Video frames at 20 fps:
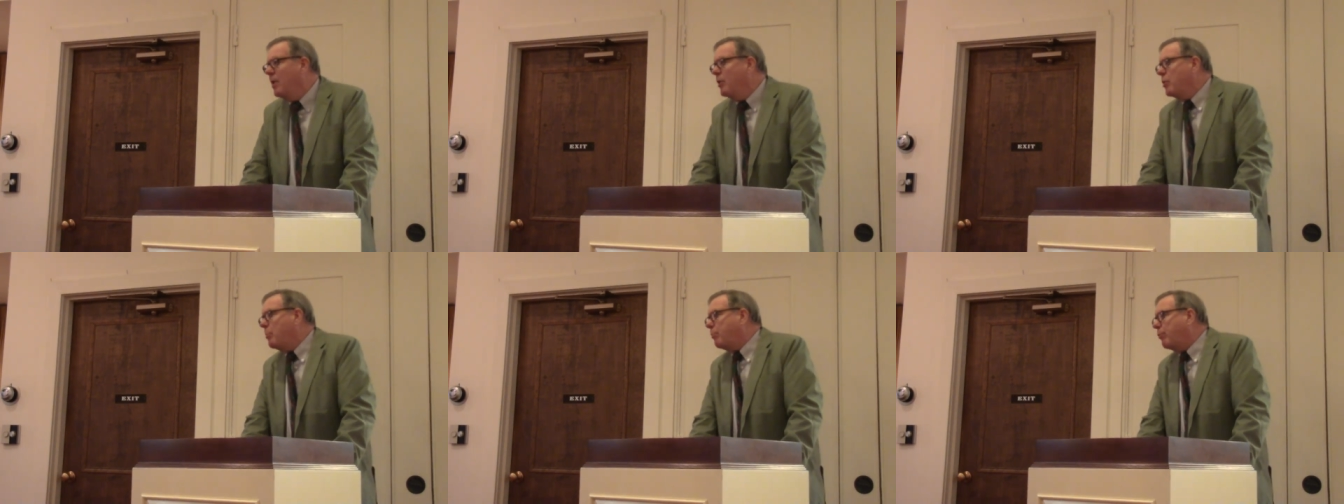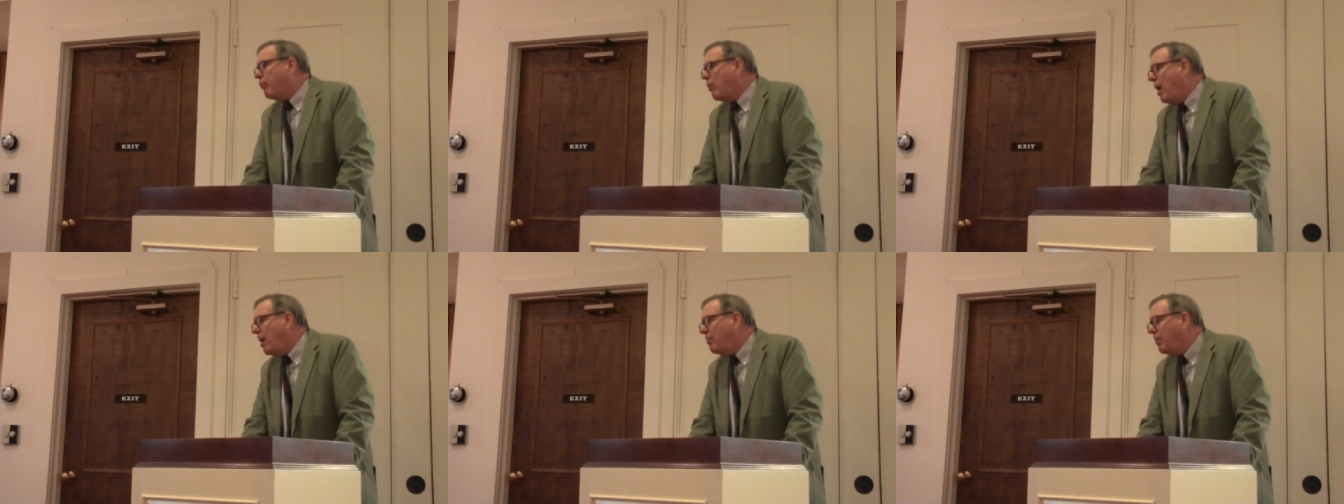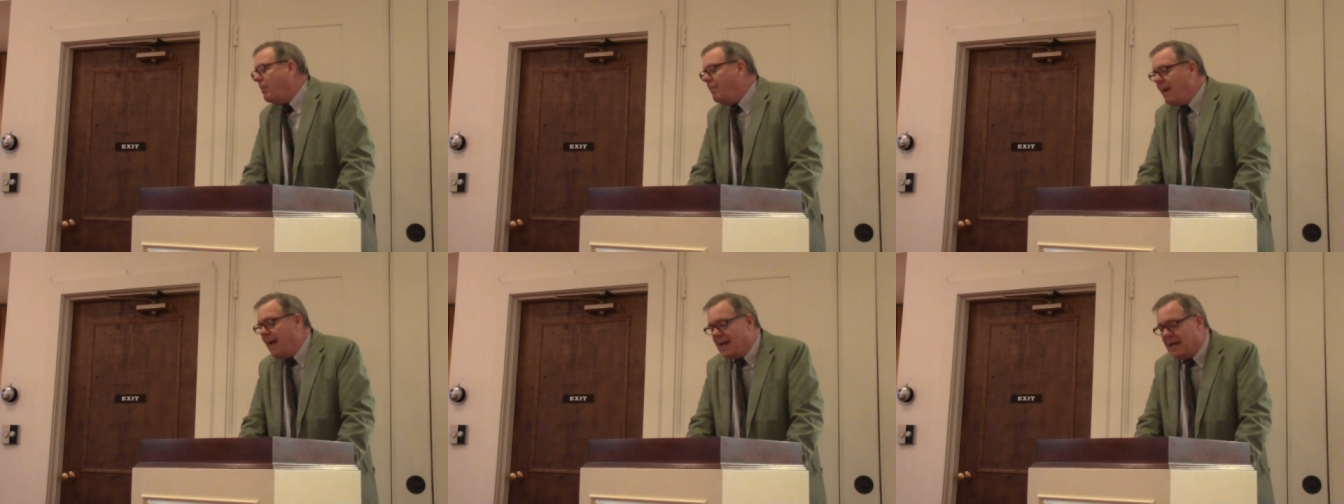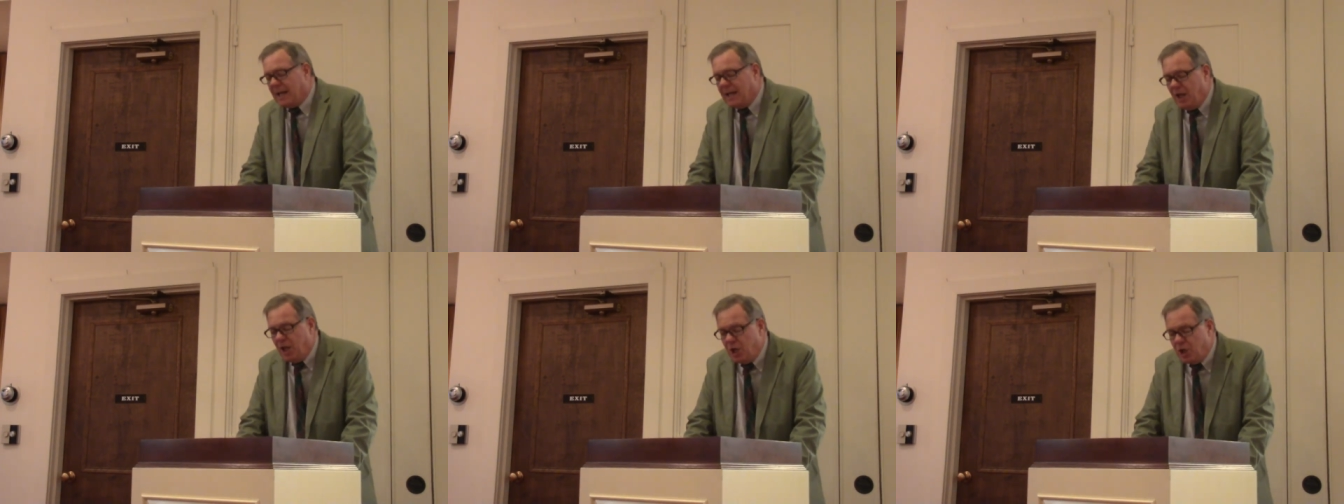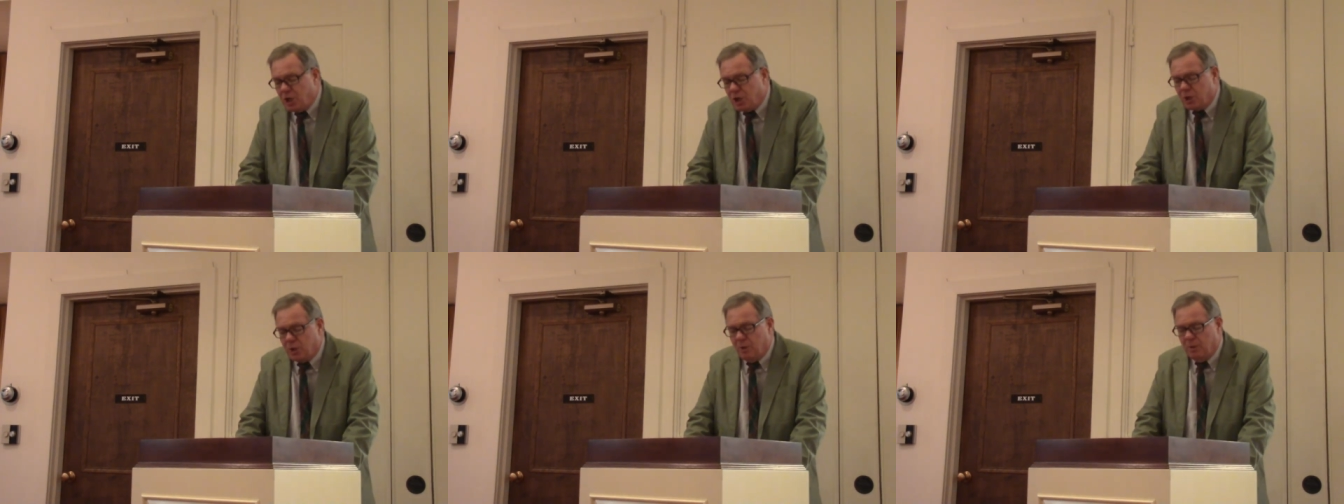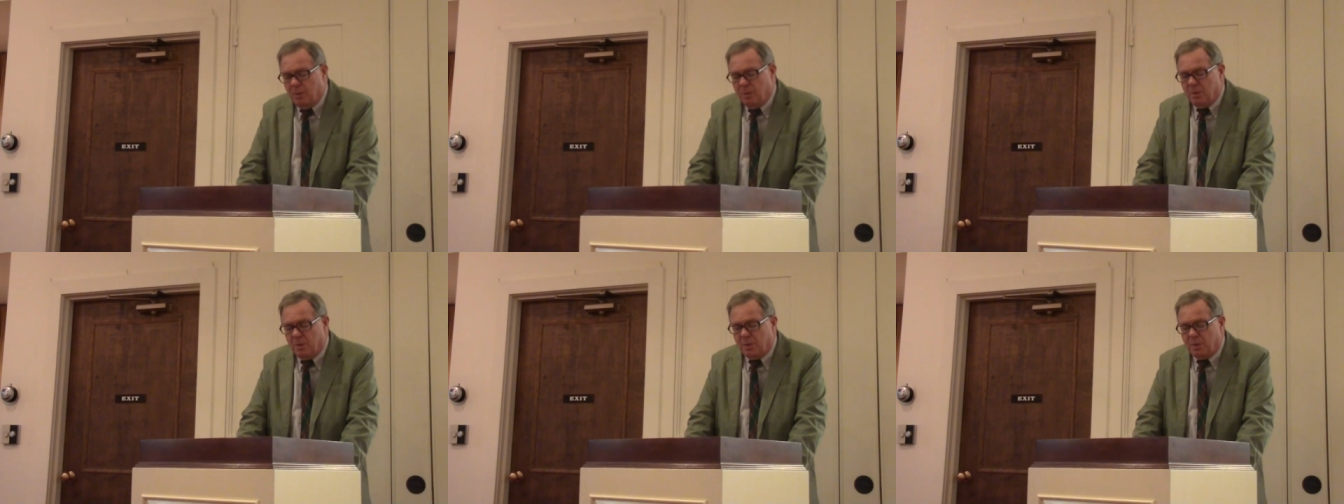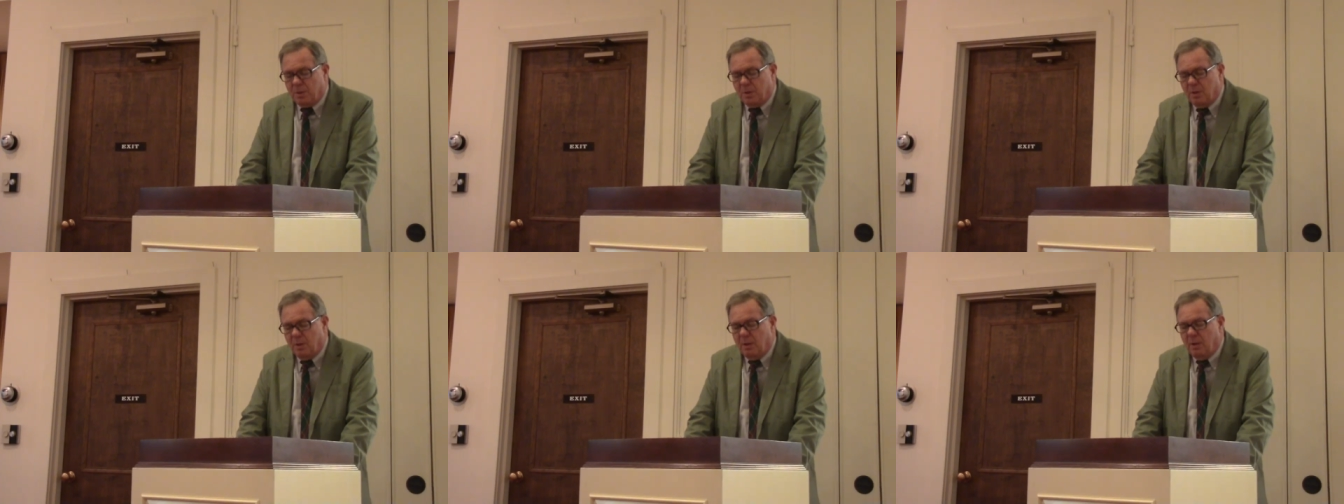the problematic
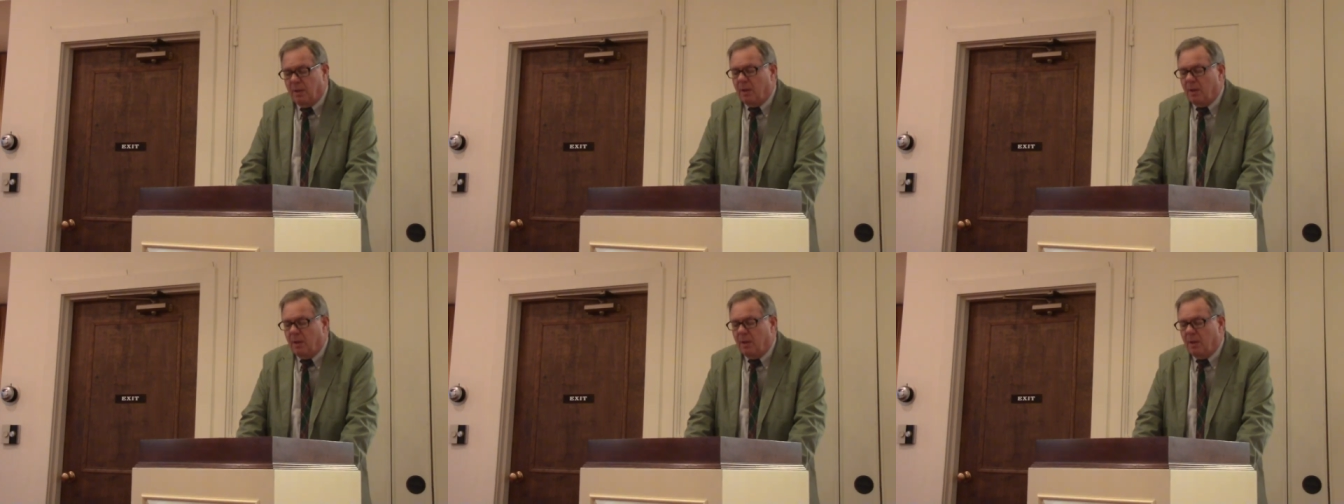issues,